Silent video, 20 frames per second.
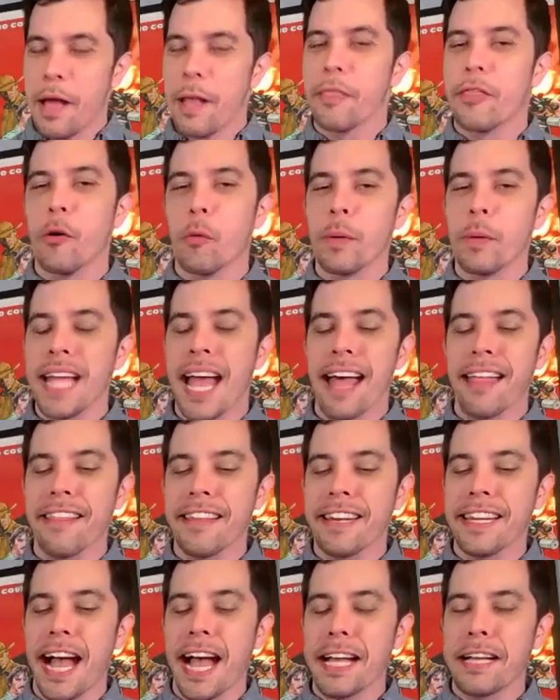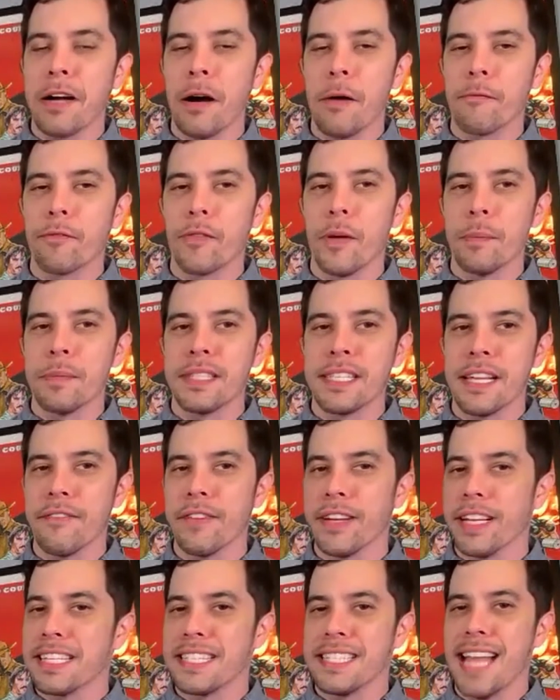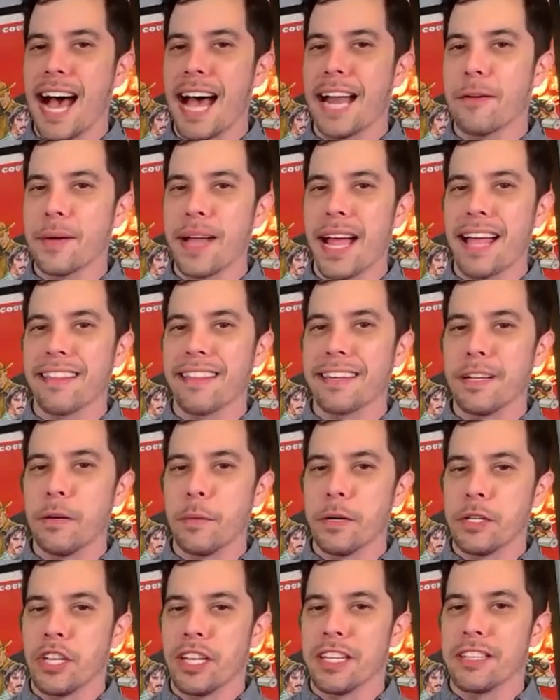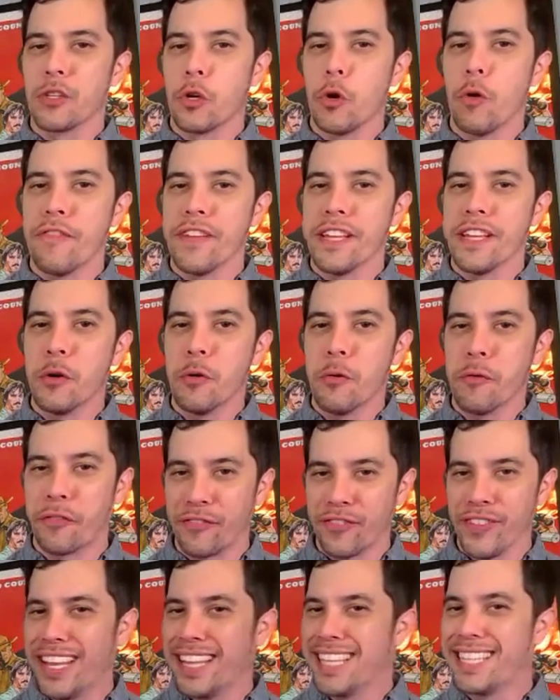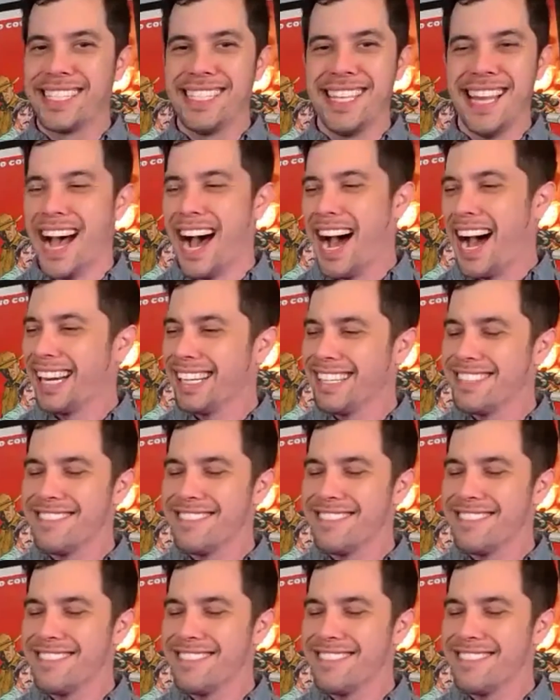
The reality I come from, Steven, is not a reality in which it is Goofy Goof. It is not. You